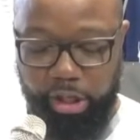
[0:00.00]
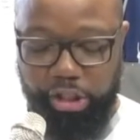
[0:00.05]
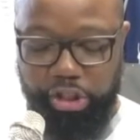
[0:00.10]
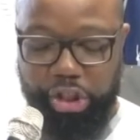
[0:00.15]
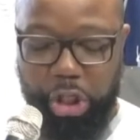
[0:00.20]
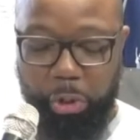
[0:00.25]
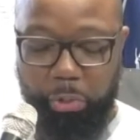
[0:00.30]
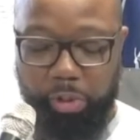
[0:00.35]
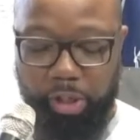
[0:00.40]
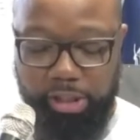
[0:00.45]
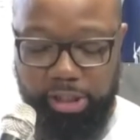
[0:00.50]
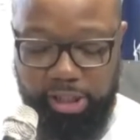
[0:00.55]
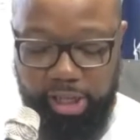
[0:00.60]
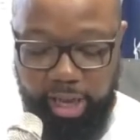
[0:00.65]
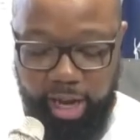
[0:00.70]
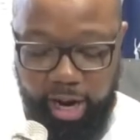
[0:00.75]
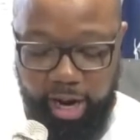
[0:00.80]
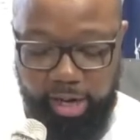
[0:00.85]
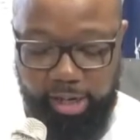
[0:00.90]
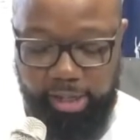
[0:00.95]
She was
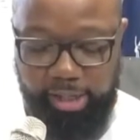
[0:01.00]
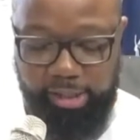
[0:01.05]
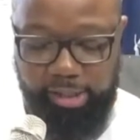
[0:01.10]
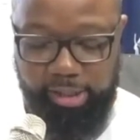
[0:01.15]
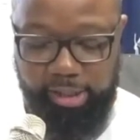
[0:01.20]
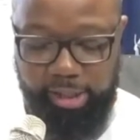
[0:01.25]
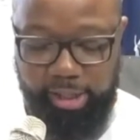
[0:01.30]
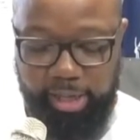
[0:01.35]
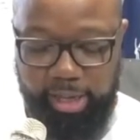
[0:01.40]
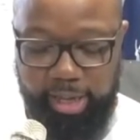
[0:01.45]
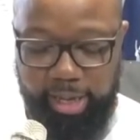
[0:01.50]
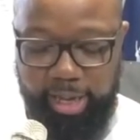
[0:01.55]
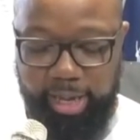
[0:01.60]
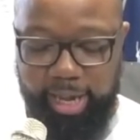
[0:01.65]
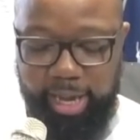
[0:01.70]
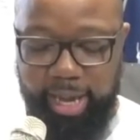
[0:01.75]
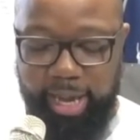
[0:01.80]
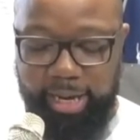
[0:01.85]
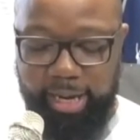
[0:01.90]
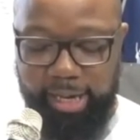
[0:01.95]
careless
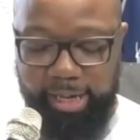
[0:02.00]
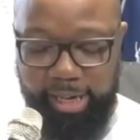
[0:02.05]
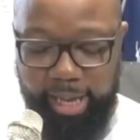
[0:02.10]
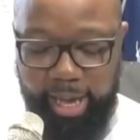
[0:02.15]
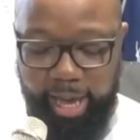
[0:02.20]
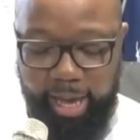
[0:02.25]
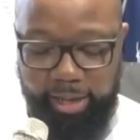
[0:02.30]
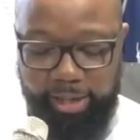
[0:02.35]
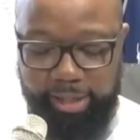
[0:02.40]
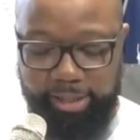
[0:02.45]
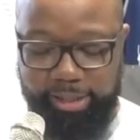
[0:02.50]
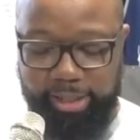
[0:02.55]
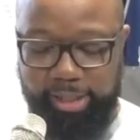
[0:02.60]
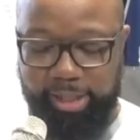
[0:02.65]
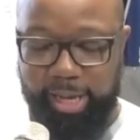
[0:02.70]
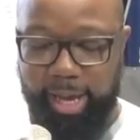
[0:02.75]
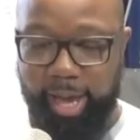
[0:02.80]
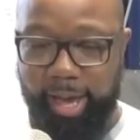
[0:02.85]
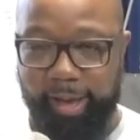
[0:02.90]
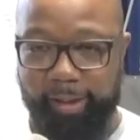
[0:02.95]
and allowed it to
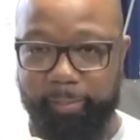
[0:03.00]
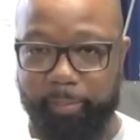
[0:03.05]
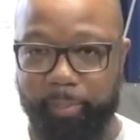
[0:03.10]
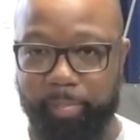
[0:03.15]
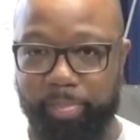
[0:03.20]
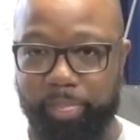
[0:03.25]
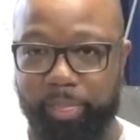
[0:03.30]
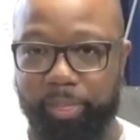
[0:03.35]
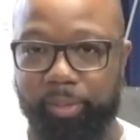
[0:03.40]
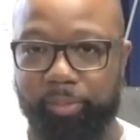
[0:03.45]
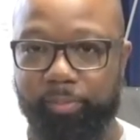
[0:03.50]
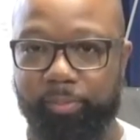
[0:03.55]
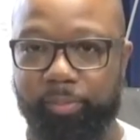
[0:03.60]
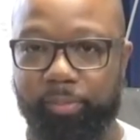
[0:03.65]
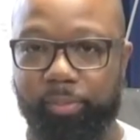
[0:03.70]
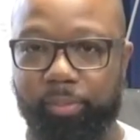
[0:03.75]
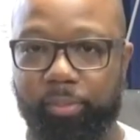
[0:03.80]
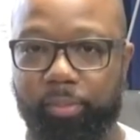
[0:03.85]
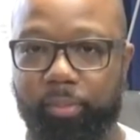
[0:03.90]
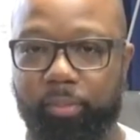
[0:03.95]
die.
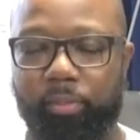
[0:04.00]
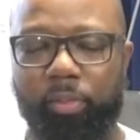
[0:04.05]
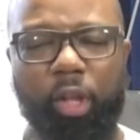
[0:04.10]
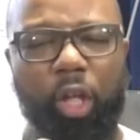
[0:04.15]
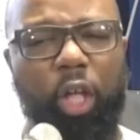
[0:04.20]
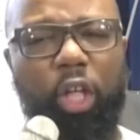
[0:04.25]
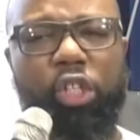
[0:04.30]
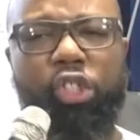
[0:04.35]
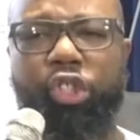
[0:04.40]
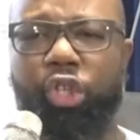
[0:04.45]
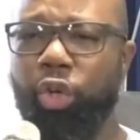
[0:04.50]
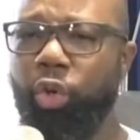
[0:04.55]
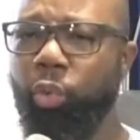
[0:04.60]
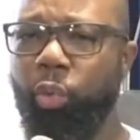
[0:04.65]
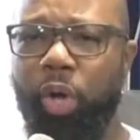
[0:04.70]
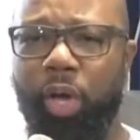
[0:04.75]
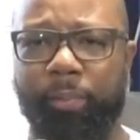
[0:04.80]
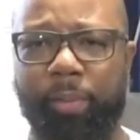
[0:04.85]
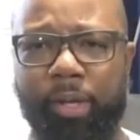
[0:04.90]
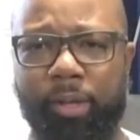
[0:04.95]
Two
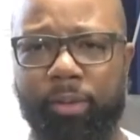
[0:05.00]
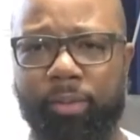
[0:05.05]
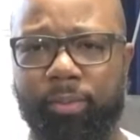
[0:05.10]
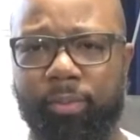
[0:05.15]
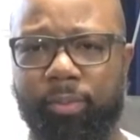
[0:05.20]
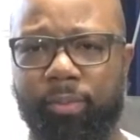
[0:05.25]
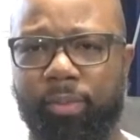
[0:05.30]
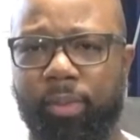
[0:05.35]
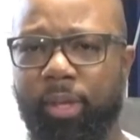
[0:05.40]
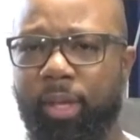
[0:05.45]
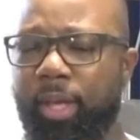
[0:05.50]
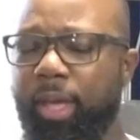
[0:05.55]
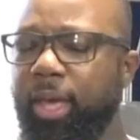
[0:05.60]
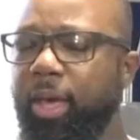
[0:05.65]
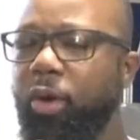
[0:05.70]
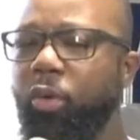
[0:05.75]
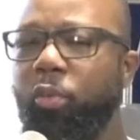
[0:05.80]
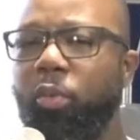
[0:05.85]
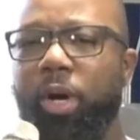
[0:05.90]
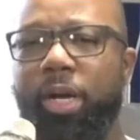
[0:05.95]
women
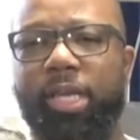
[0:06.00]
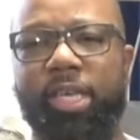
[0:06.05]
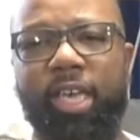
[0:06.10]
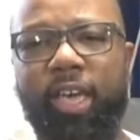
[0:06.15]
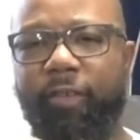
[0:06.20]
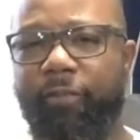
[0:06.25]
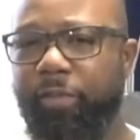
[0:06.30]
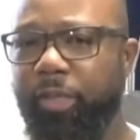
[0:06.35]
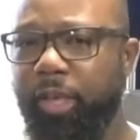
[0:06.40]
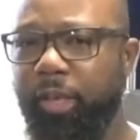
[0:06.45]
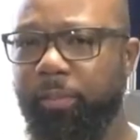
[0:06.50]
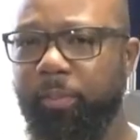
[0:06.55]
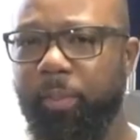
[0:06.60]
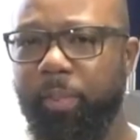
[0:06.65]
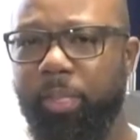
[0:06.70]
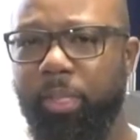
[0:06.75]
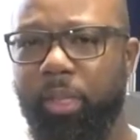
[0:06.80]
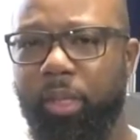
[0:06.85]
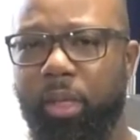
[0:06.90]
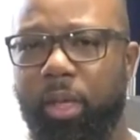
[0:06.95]
were gifted
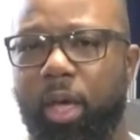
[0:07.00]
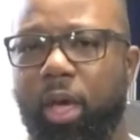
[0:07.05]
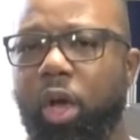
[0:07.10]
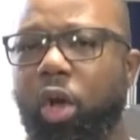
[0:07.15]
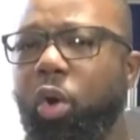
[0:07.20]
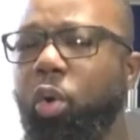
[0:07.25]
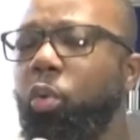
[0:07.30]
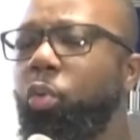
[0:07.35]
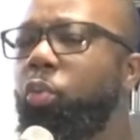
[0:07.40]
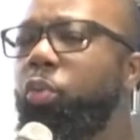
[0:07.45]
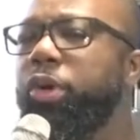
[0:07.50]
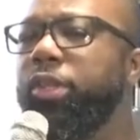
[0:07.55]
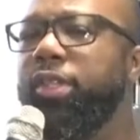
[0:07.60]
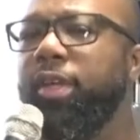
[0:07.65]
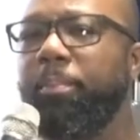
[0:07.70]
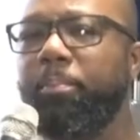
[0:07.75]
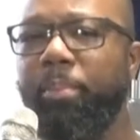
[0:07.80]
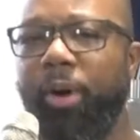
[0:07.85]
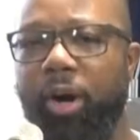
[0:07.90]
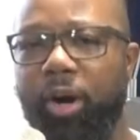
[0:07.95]
with
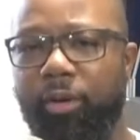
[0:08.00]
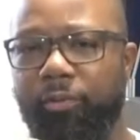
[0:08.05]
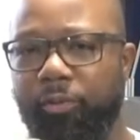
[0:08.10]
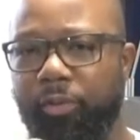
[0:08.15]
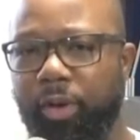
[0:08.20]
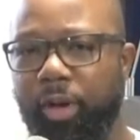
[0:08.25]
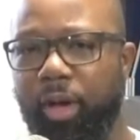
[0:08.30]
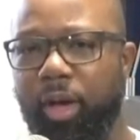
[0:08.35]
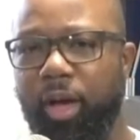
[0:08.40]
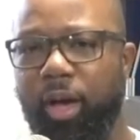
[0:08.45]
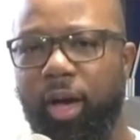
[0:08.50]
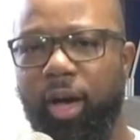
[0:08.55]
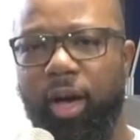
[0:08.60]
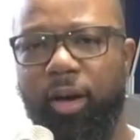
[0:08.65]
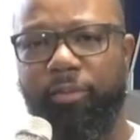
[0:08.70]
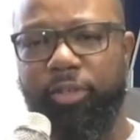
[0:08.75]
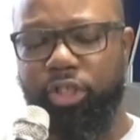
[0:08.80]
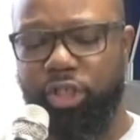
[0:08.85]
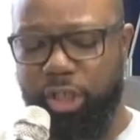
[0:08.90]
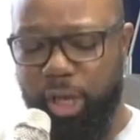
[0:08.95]
the birth
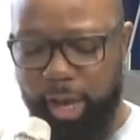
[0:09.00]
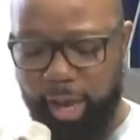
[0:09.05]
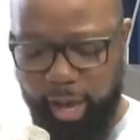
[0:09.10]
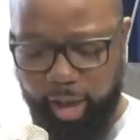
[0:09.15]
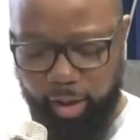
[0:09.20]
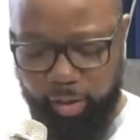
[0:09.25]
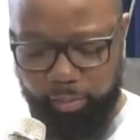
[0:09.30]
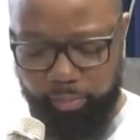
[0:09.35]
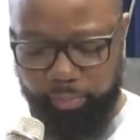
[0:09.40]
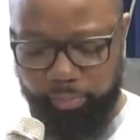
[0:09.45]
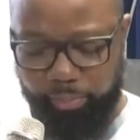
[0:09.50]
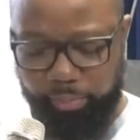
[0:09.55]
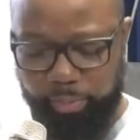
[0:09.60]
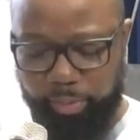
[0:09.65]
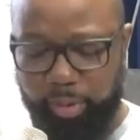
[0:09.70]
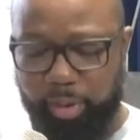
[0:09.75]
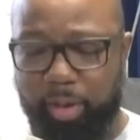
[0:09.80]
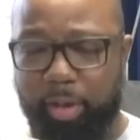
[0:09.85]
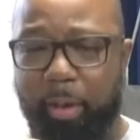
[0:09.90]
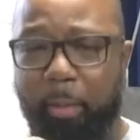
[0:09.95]
of a child,
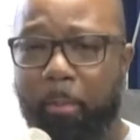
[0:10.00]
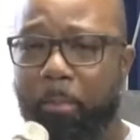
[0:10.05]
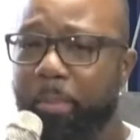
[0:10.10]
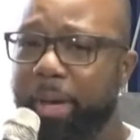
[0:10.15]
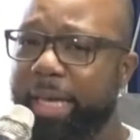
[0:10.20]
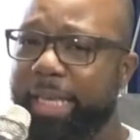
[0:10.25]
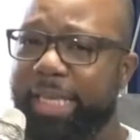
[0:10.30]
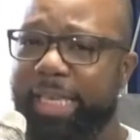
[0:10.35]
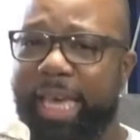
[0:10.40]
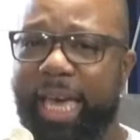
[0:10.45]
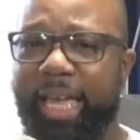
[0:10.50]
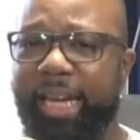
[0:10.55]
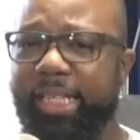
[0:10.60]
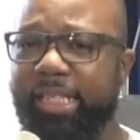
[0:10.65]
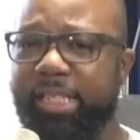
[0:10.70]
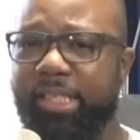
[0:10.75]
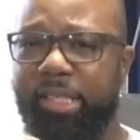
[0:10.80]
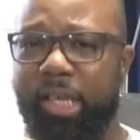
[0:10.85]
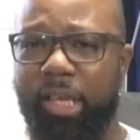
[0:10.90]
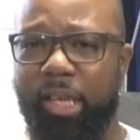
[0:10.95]
but yet and
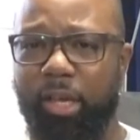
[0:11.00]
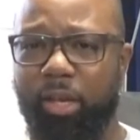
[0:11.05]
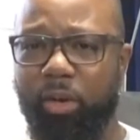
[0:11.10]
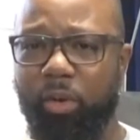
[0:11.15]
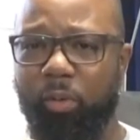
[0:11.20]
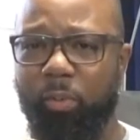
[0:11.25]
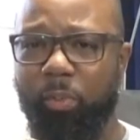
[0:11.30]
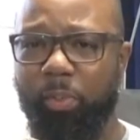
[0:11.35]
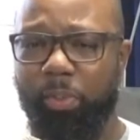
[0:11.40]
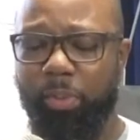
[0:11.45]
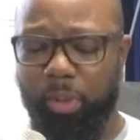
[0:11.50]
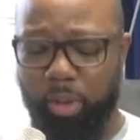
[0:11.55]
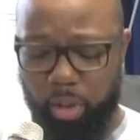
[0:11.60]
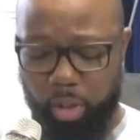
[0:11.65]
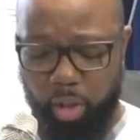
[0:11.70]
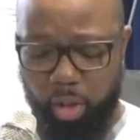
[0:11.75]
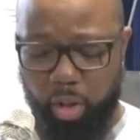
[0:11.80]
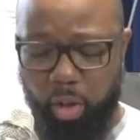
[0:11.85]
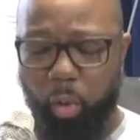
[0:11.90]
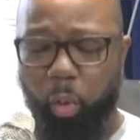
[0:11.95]
still,
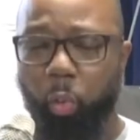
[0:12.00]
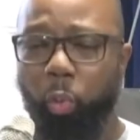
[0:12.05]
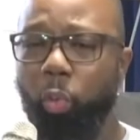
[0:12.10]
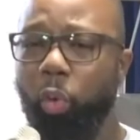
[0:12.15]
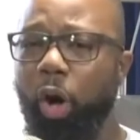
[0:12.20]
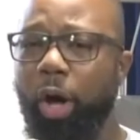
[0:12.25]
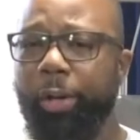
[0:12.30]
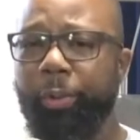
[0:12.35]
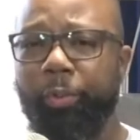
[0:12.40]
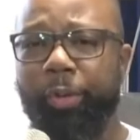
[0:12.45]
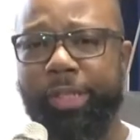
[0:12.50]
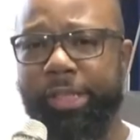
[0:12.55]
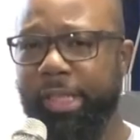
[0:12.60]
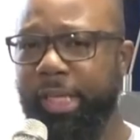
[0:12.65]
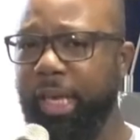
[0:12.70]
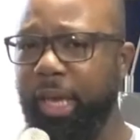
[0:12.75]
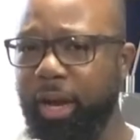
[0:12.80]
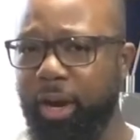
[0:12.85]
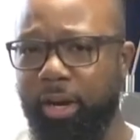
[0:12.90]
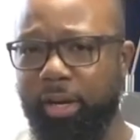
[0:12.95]
one was
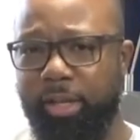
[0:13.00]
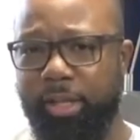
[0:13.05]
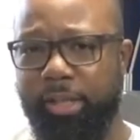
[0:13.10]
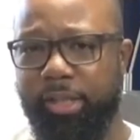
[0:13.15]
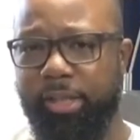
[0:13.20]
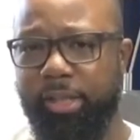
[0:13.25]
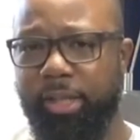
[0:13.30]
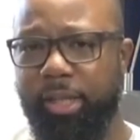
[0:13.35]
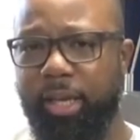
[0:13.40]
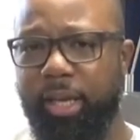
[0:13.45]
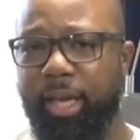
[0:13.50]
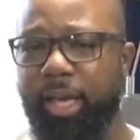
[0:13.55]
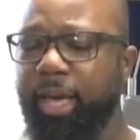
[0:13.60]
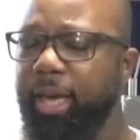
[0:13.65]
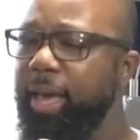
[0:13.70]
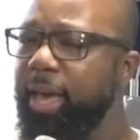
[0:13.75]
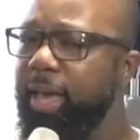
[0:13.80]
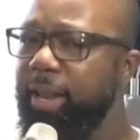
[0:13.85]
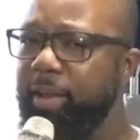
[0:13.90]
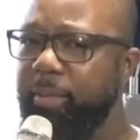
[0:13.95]
careless
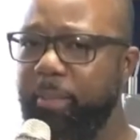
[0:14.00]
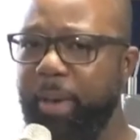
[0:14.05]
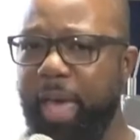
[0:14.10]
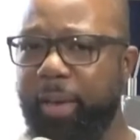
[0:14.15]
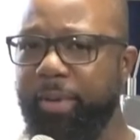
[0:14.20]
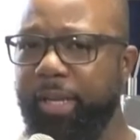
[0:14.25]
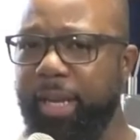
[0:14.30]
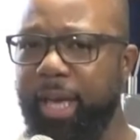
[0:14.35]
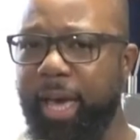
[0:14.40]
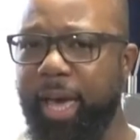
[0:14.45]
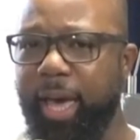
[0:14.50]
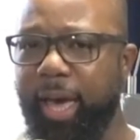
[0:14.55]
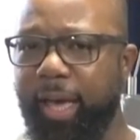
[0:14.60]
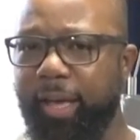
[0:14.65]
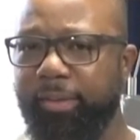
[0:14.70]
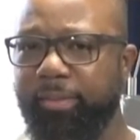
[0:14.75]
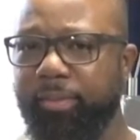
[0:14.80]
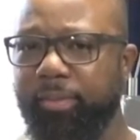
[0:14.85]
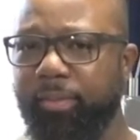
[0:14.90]
and the baby died.